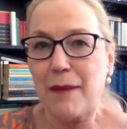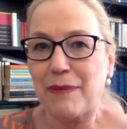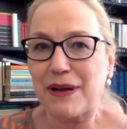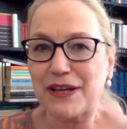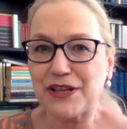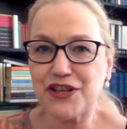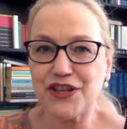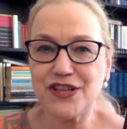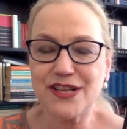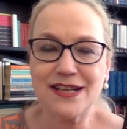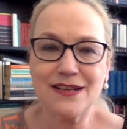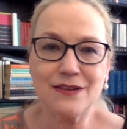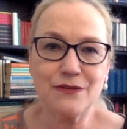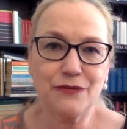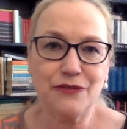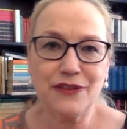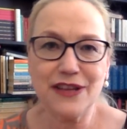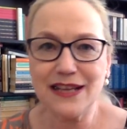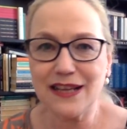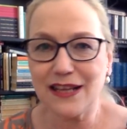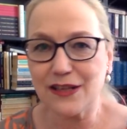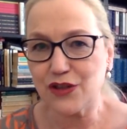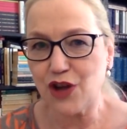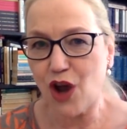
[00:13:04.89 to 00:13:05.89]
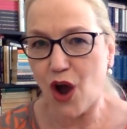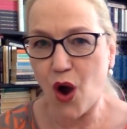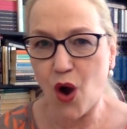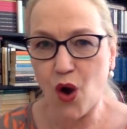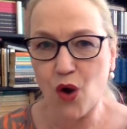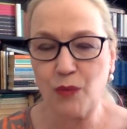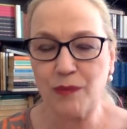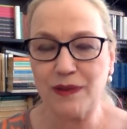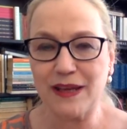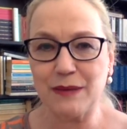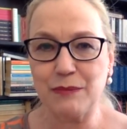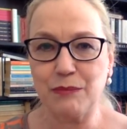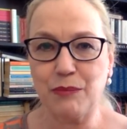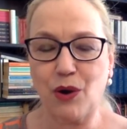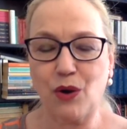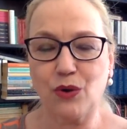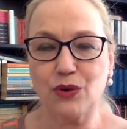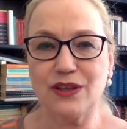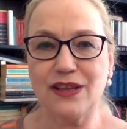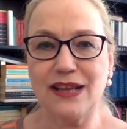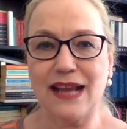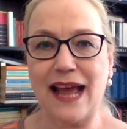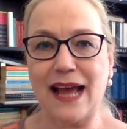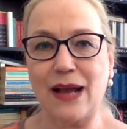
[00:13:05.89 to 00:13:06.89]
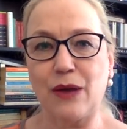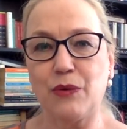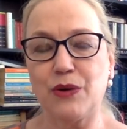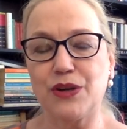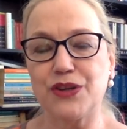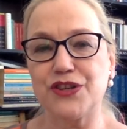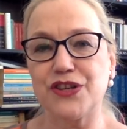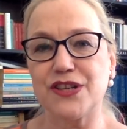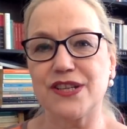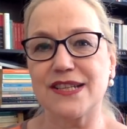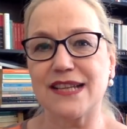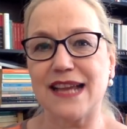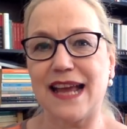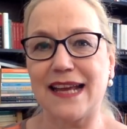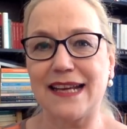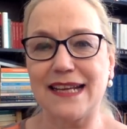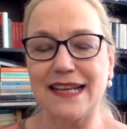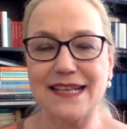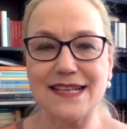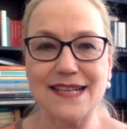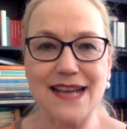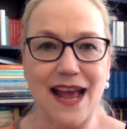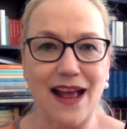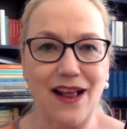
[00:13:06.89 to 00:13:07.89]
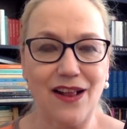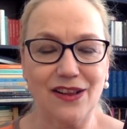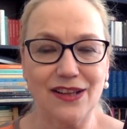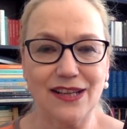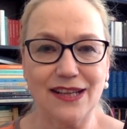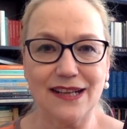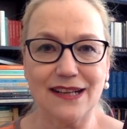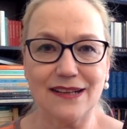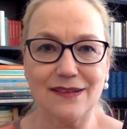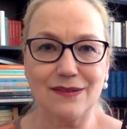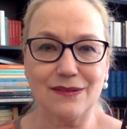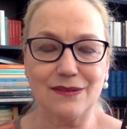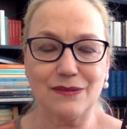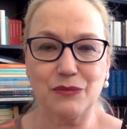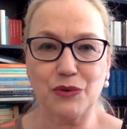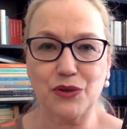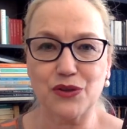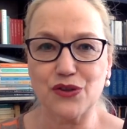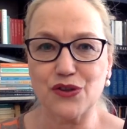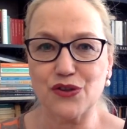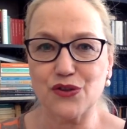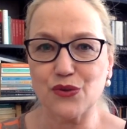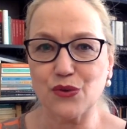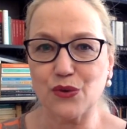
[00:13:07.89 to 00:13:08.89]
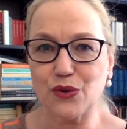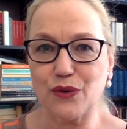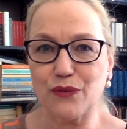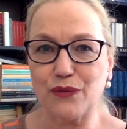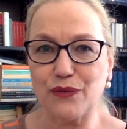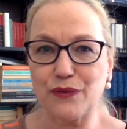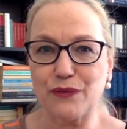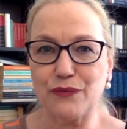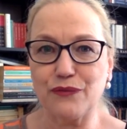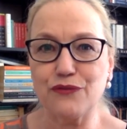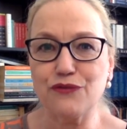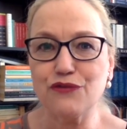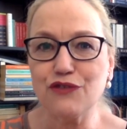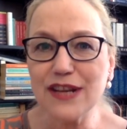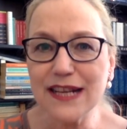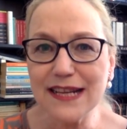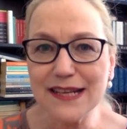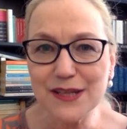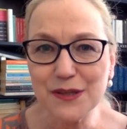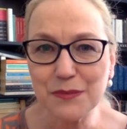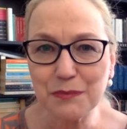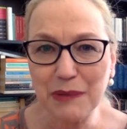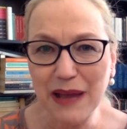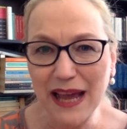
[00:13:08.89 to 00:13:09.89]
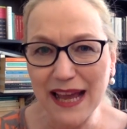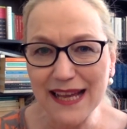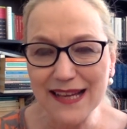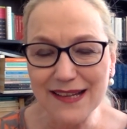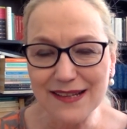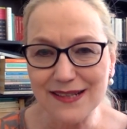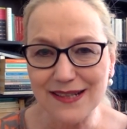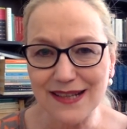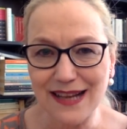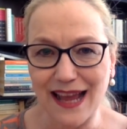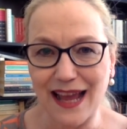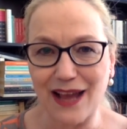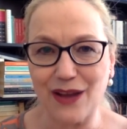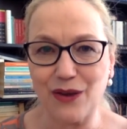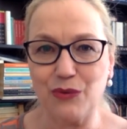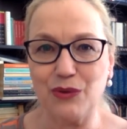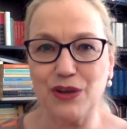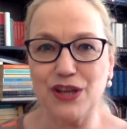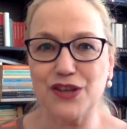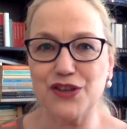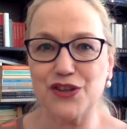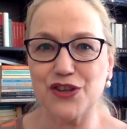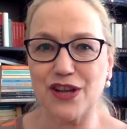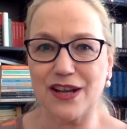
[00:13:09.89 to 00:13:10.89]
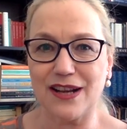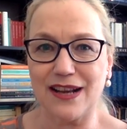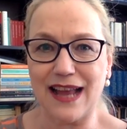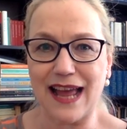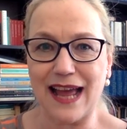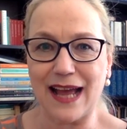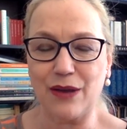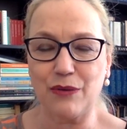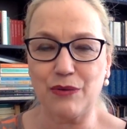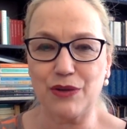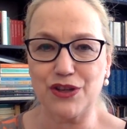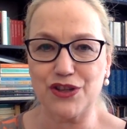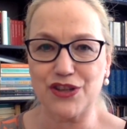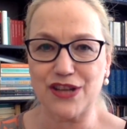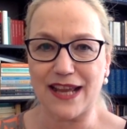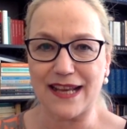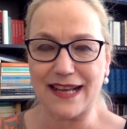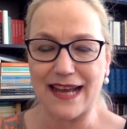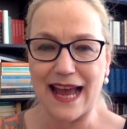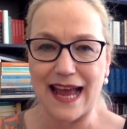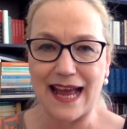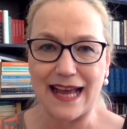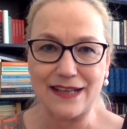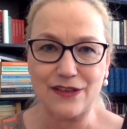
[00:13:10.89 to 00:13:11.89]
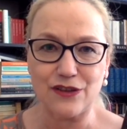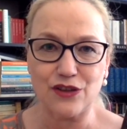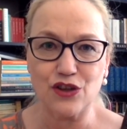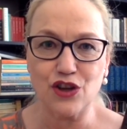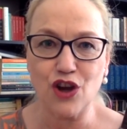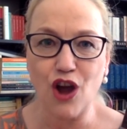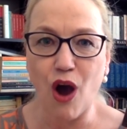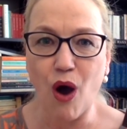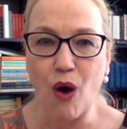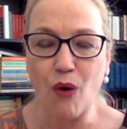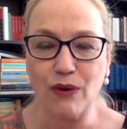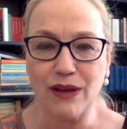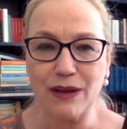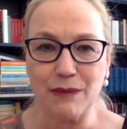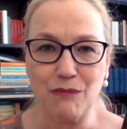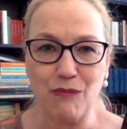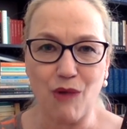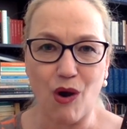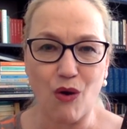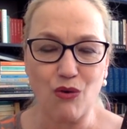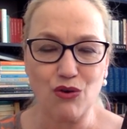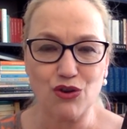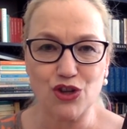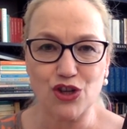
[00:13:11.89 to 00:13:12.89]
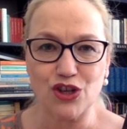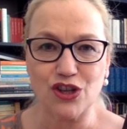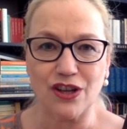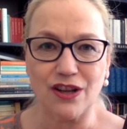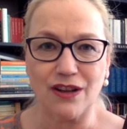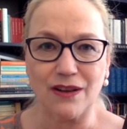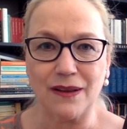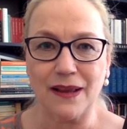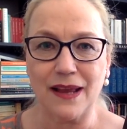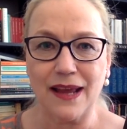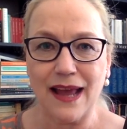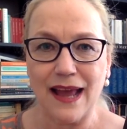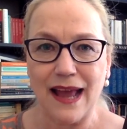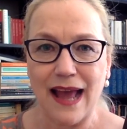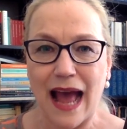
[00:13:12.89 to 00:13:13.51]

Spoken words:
But she didn't feel at home in both languages, and Italian was a sort of a free space language, a language that had no emotional...